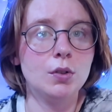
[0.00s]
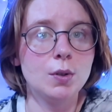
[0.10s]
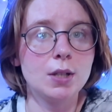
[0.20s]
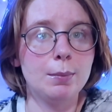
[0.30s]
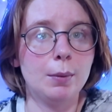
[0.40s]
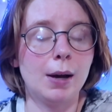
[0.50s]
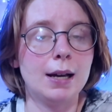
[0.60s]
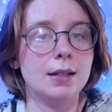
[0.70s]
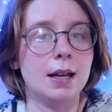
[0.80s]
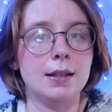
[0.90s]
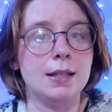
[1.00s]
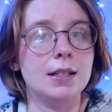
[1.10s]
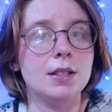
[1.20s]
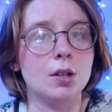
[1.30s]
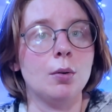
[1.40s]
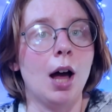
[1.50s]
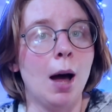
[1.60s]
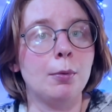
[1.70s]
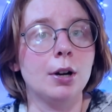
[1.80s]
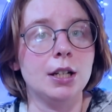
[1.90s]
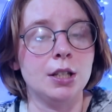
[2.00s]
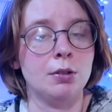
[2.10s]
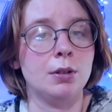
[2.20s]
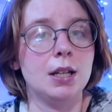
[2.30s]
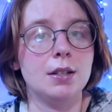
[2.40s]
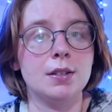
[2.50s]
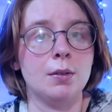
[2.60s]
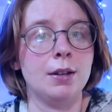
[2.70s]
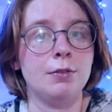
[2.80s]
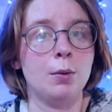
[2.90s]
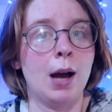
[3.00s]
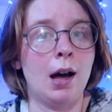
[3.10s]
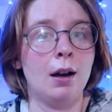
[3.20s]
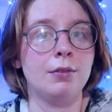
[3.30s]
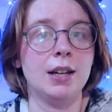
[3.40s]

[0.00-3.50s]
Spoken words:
Do keep in mind that these don't upgrade a unit, so if you have